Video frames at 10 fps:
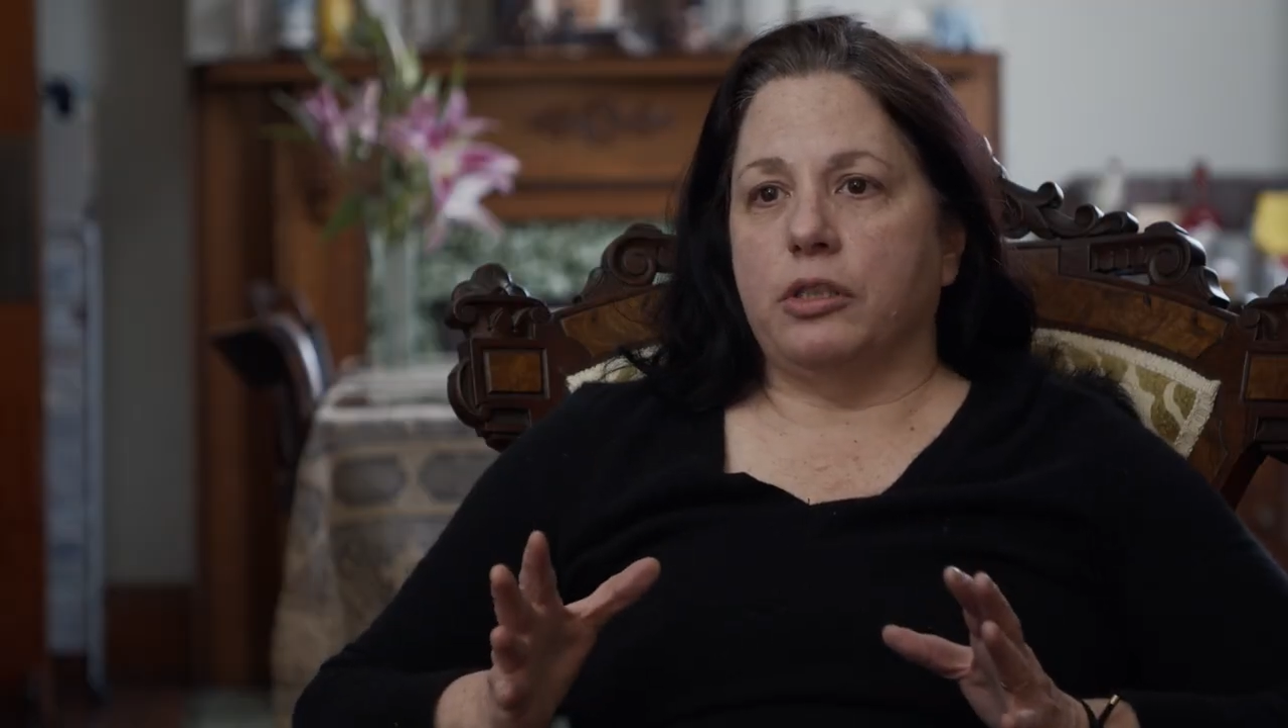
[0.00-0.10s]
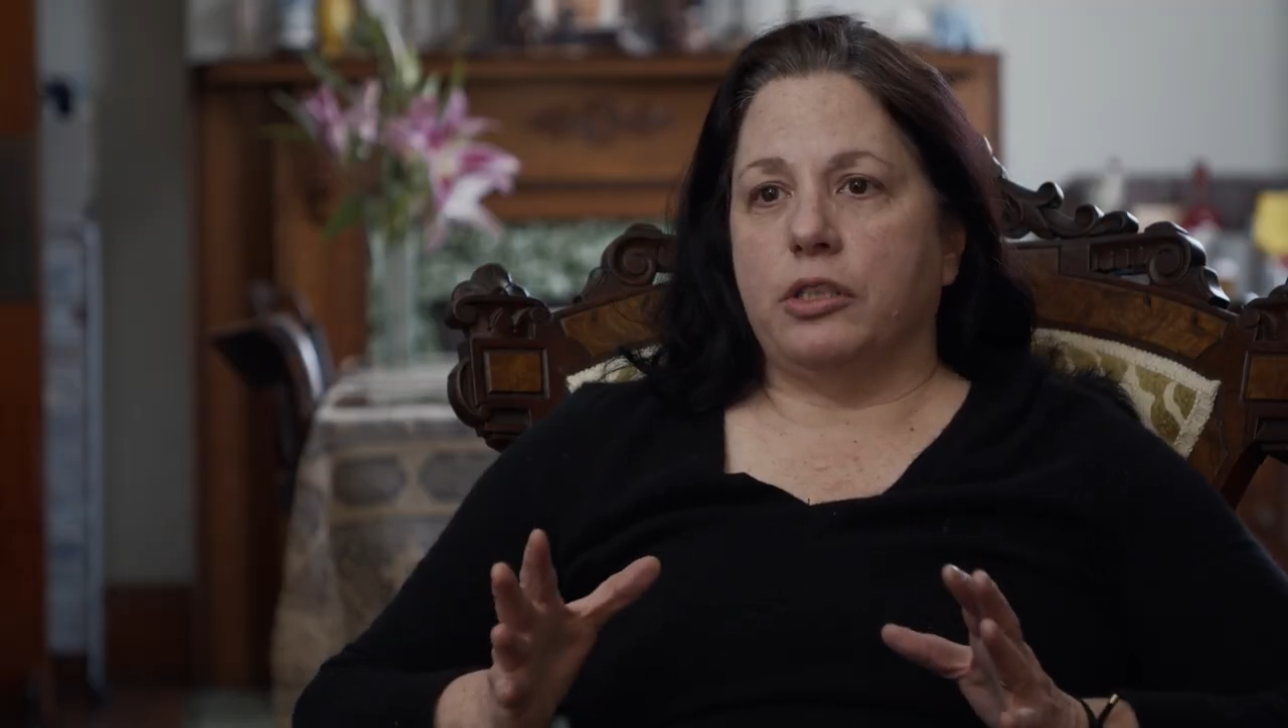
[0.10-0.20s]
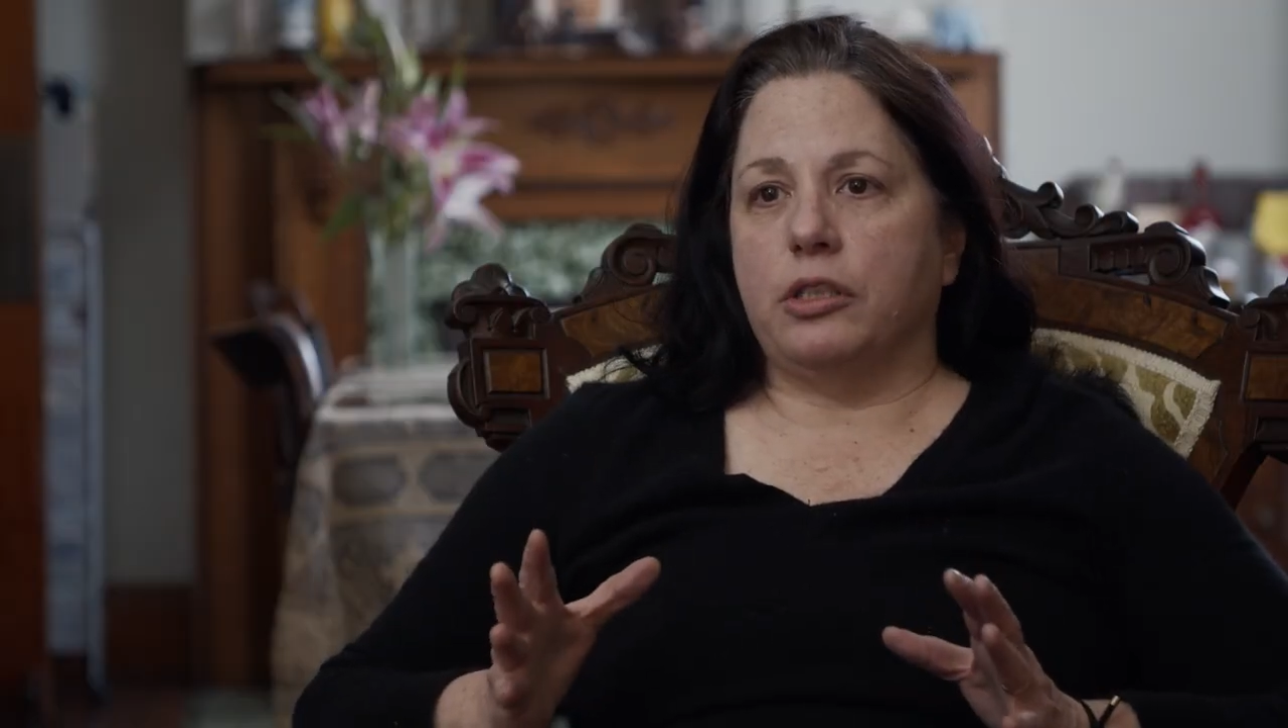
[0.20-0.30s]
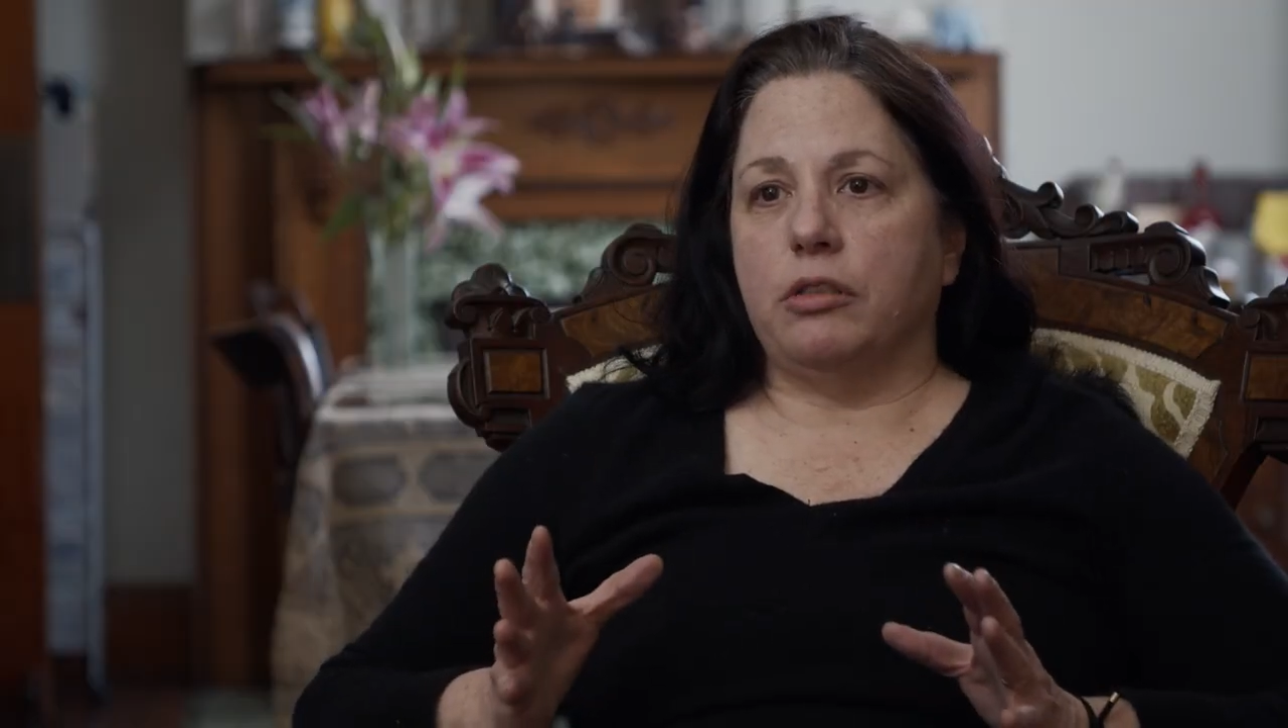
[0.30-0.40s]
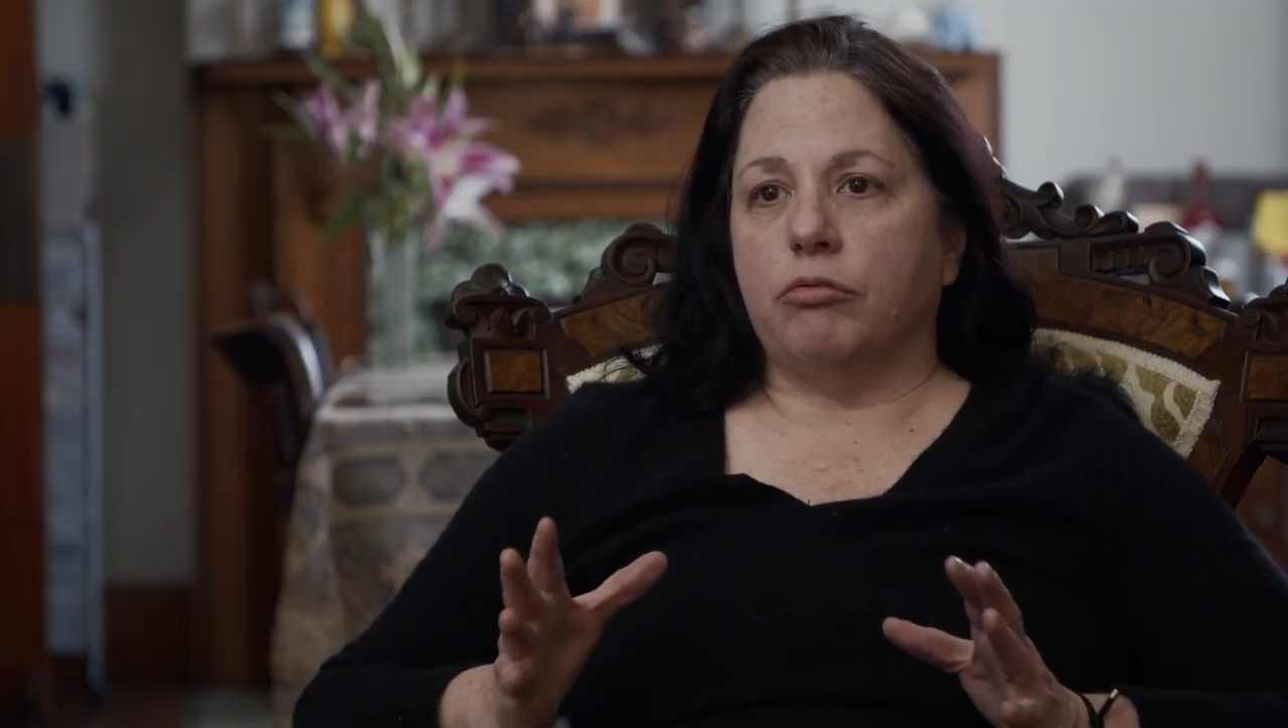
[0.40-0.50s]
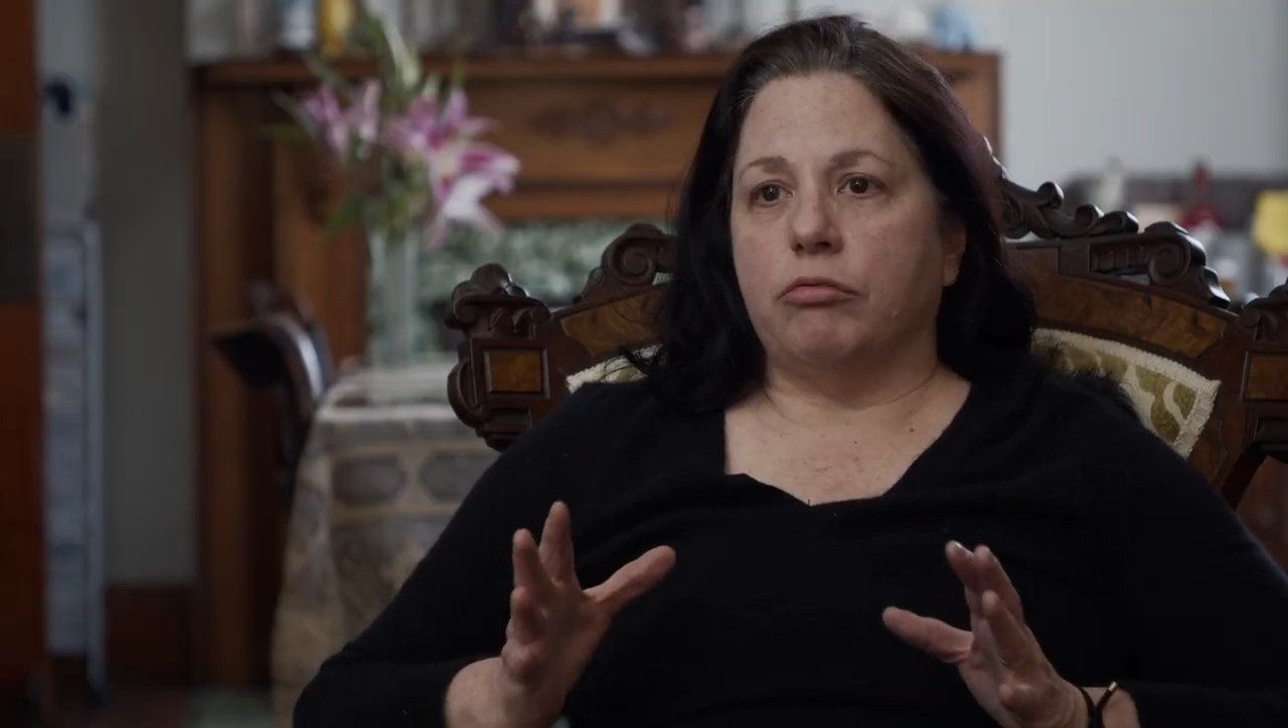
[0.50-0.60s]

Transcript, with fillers: is